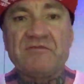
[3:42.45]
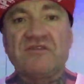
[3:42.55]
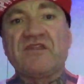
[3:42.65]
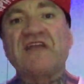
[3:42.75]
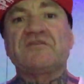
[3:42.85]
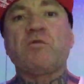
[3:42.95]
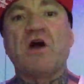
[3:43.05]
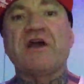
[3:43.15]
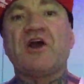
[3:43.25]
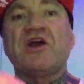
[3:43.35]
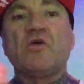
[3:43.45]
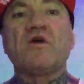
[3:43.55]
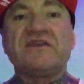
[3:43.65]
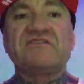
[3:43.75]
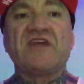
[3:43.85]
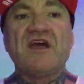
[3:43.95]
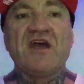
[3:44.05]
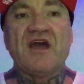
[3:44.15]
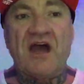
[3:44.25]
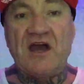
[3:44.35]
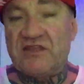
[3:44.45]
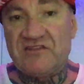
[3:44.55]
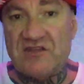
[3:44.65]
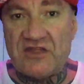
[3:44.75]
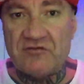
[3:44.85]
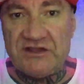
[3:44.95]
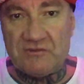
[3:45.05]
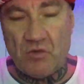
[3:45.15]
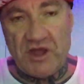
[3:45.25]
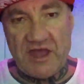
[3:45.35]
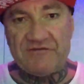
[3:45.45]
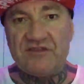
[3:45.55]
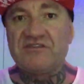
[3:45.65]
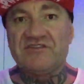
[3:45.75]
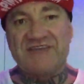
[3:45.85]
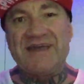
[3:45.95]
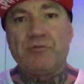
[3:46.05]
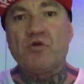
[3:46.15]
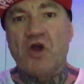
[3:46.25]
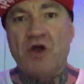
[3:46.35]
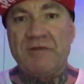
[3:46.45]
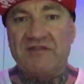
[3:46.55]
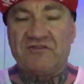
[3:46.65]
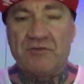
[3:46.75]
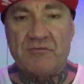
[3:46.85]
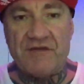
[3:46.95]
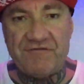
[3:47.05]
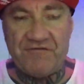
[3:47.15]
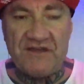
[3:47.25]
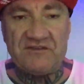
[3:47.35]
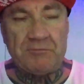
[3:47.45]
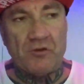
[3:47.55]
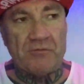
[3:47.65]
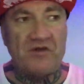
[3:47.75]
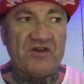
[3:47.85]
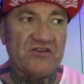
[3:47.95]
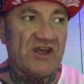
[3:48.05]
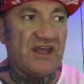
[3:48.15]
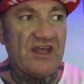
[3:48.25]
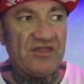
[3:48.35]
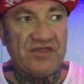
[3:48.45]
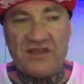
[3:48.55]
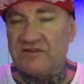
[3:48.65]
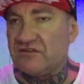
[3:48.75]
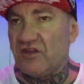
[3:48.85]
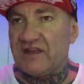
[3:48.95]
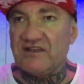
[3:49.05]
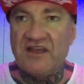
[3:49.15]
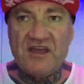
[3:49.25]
So that's why I always, that's another reason why I have to disable comments on my Facebook, because I get things like